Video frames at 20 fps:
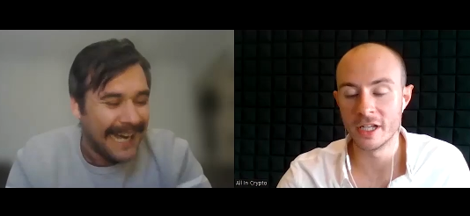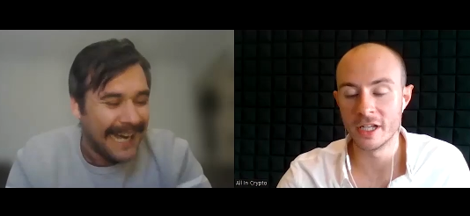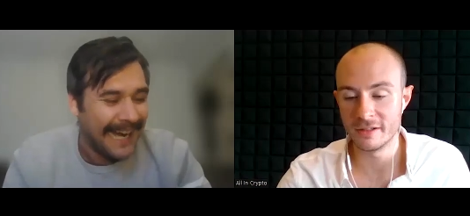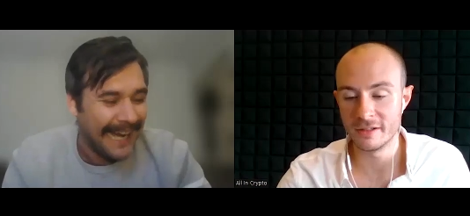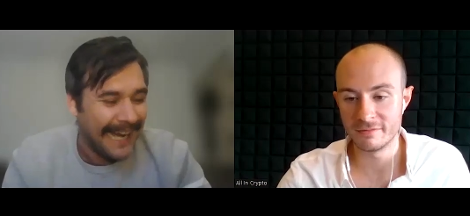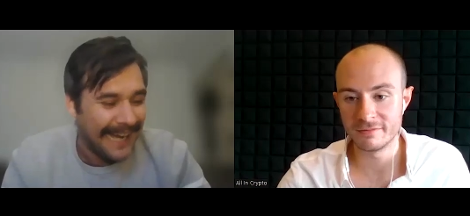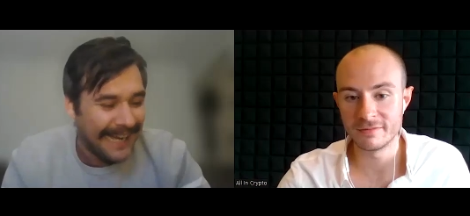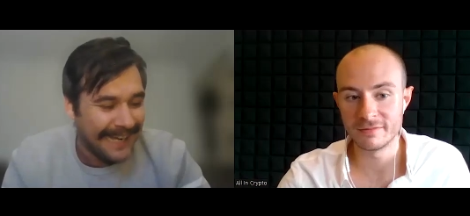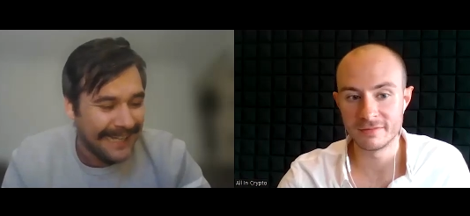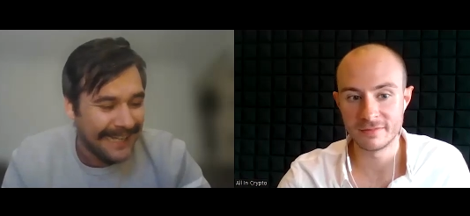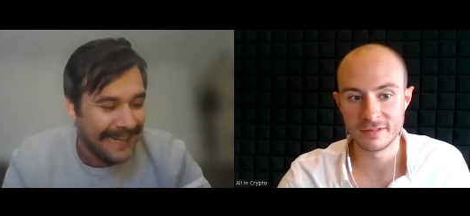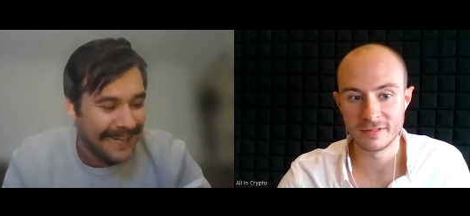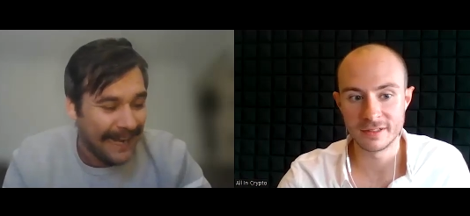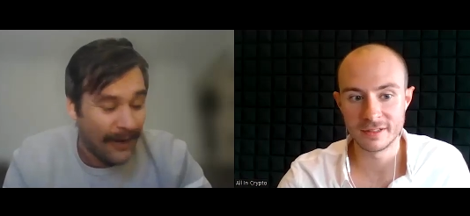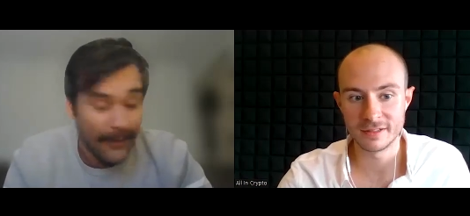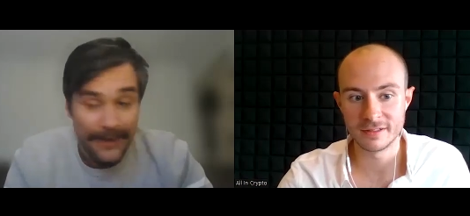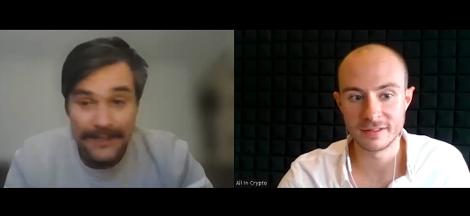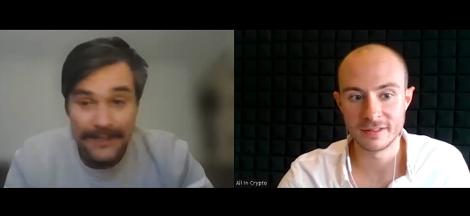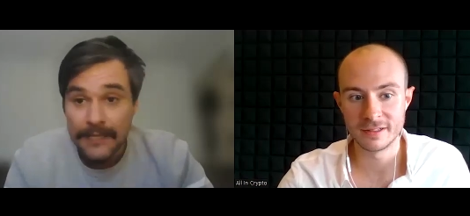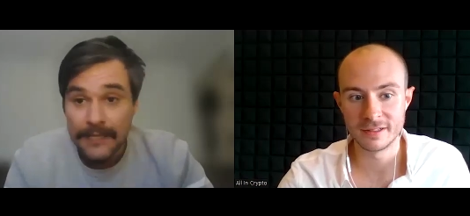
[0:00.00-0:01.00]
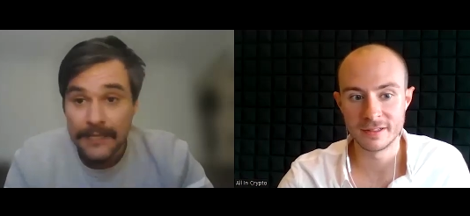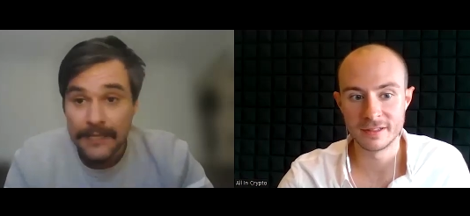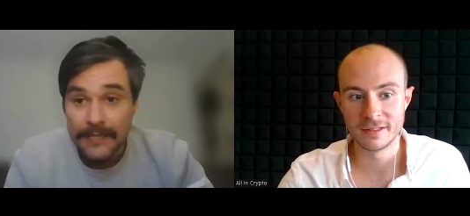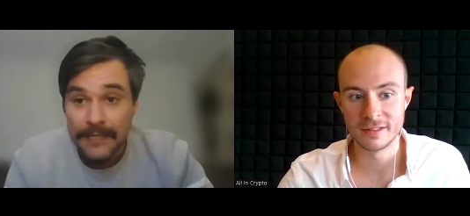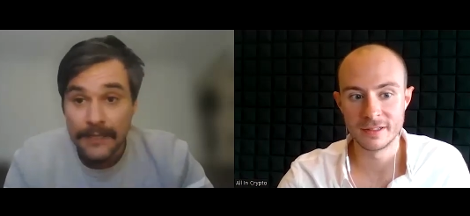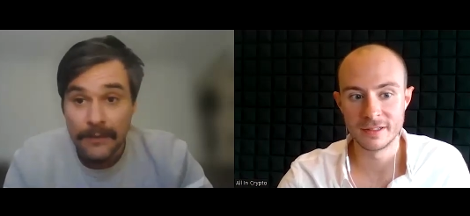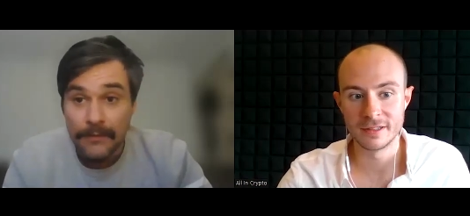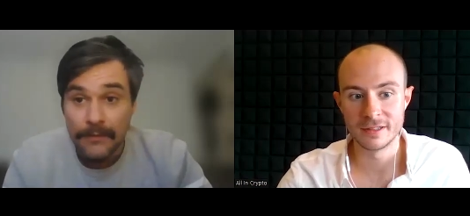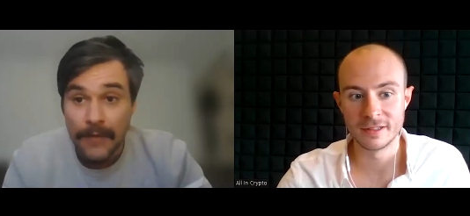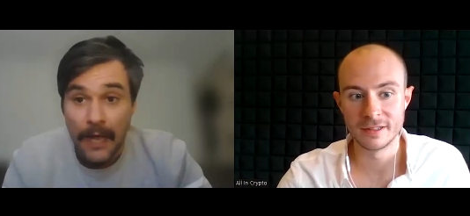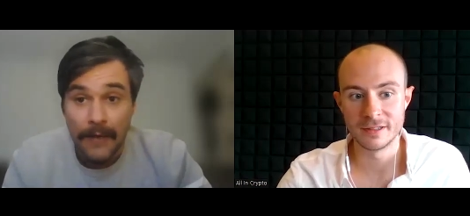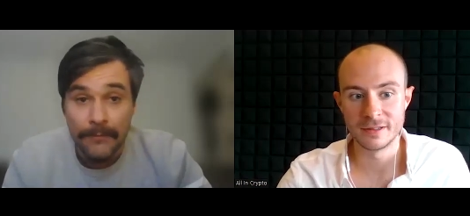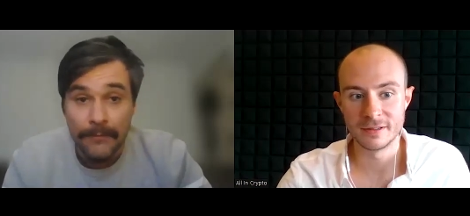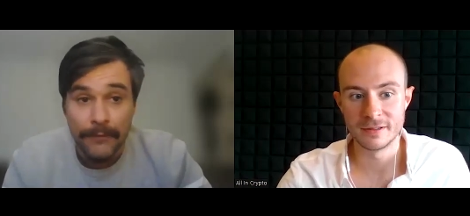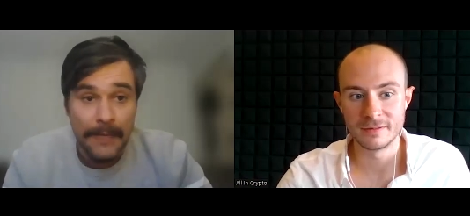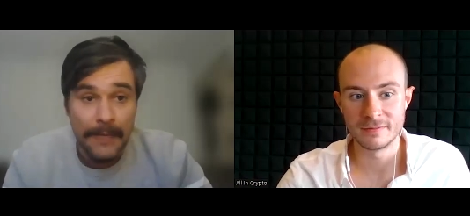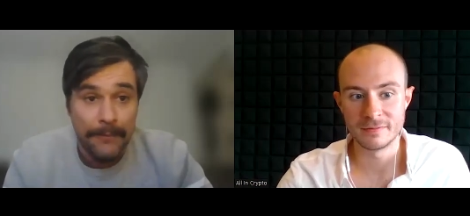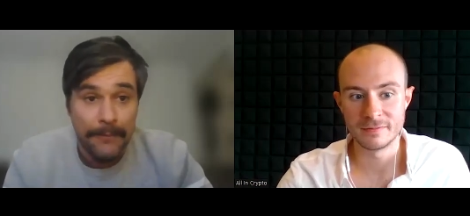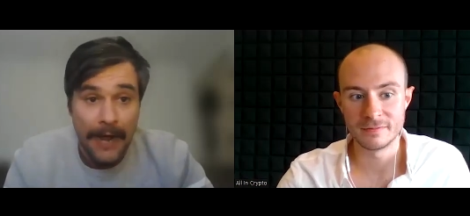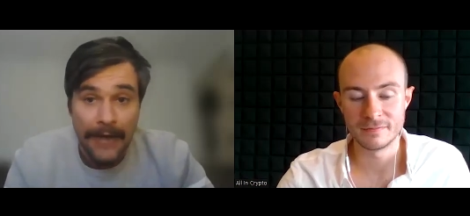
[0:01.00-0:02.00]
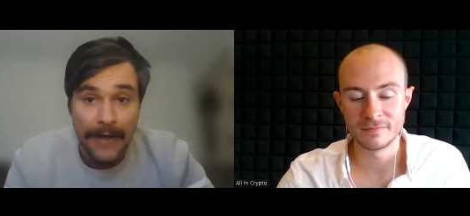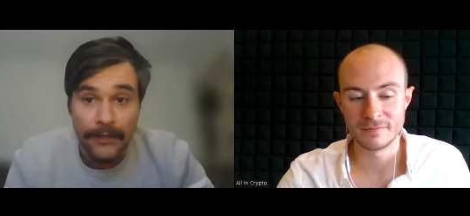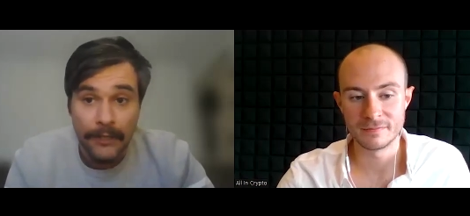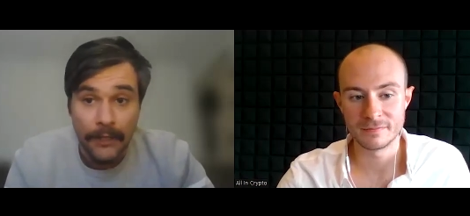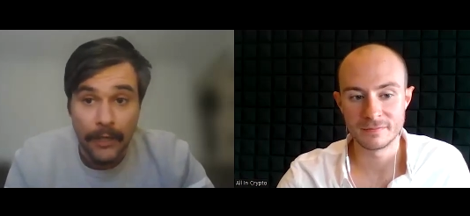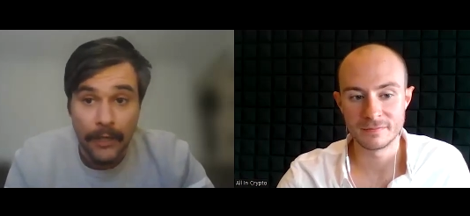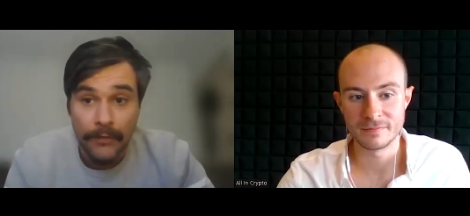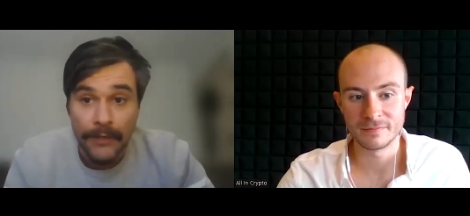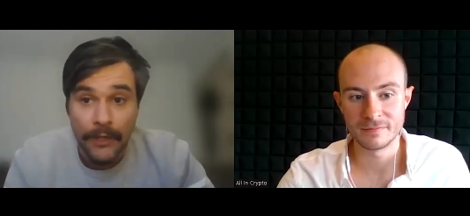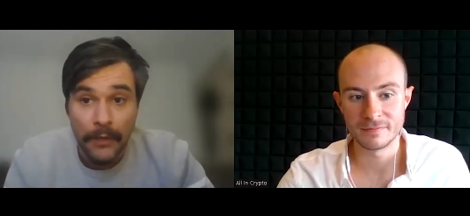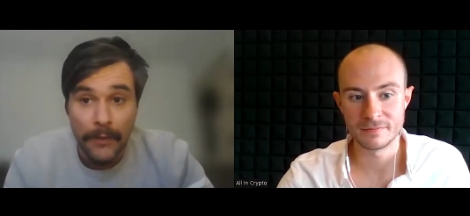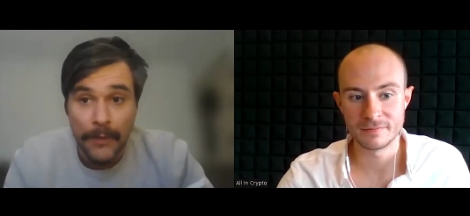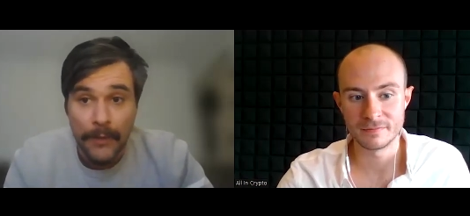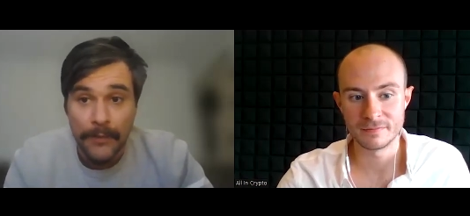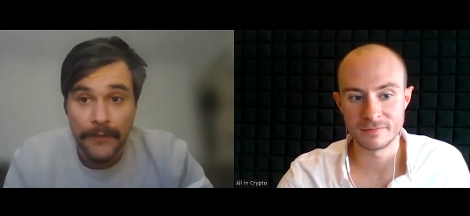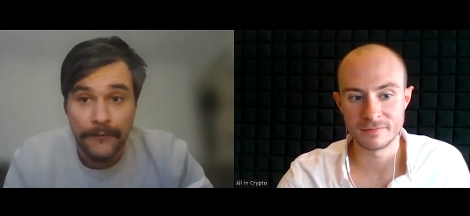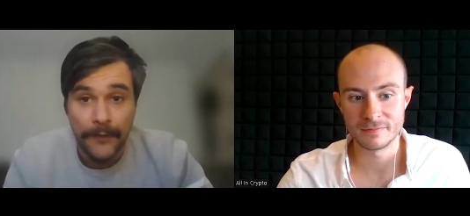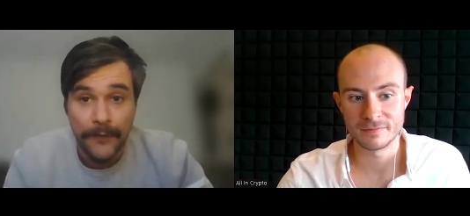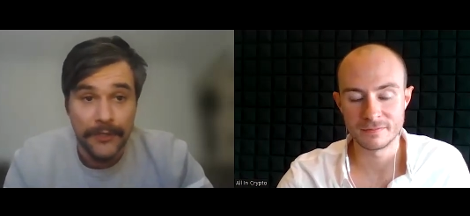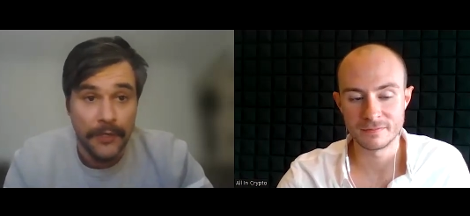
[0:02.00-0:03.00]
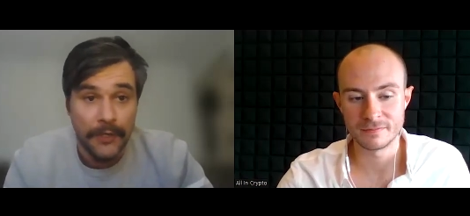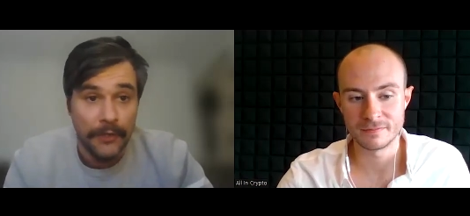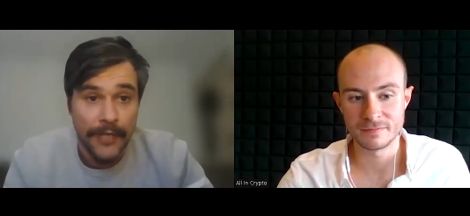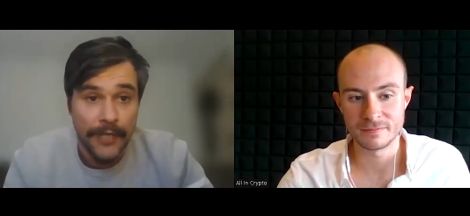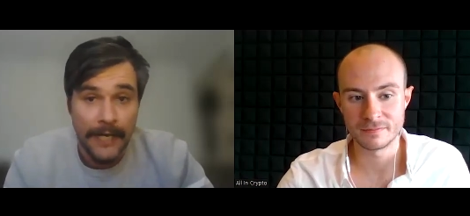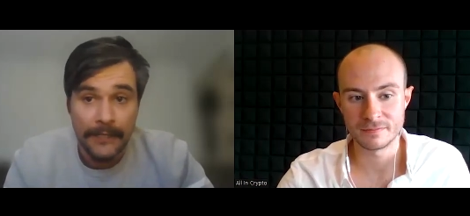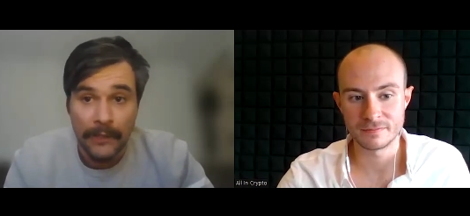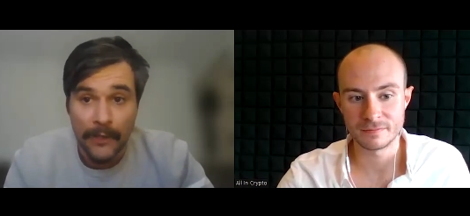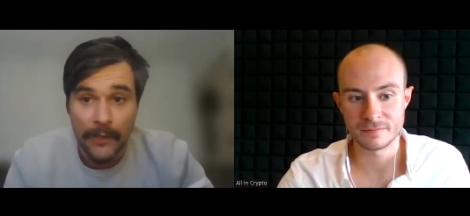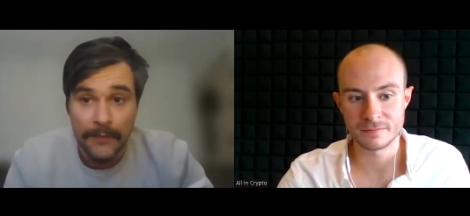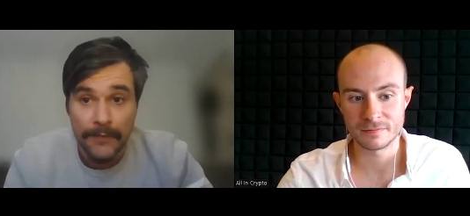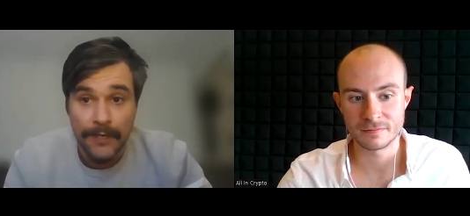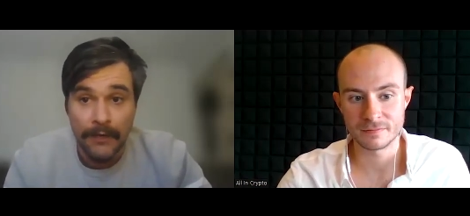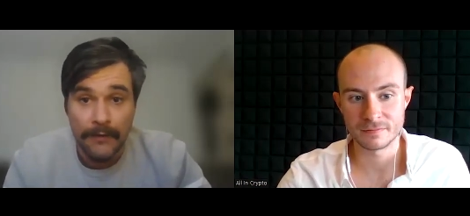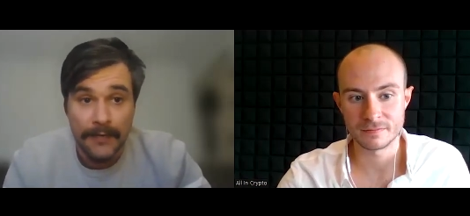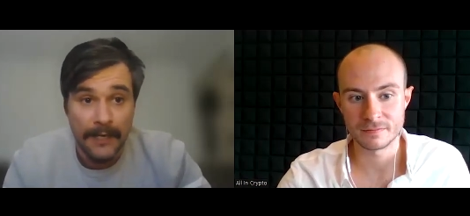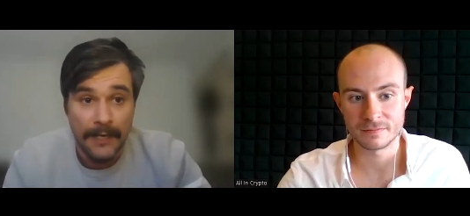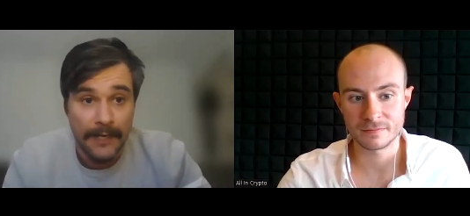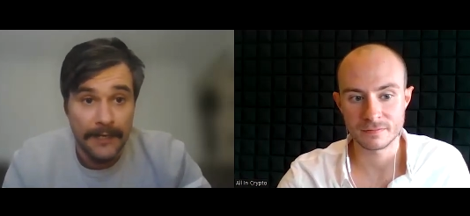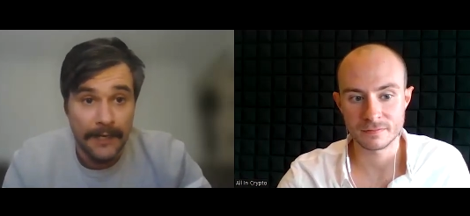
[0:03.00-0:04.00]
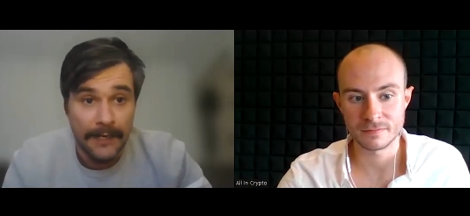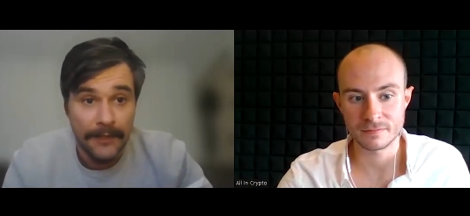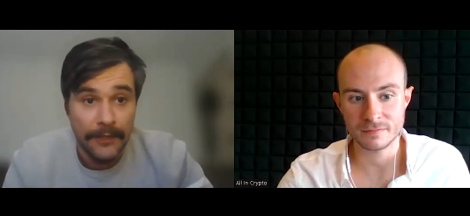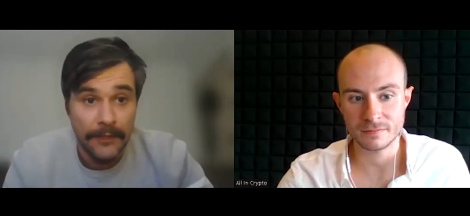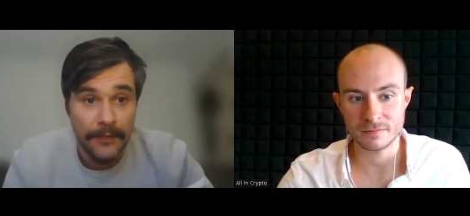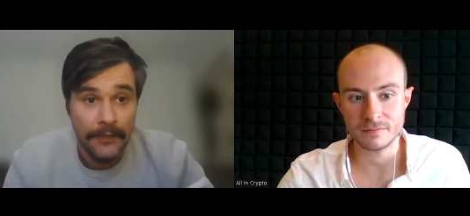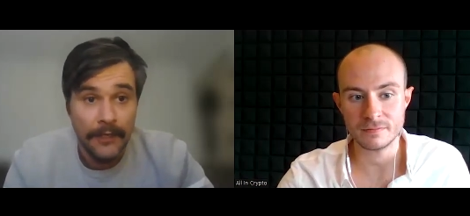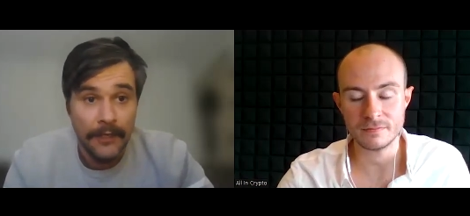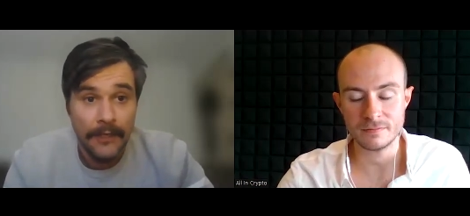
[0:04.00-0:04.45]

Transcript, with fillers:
Speaker 1: Right. Uh, I was actually, I'm really proud of lottery though. We were the first on-chain lottery on Cardano.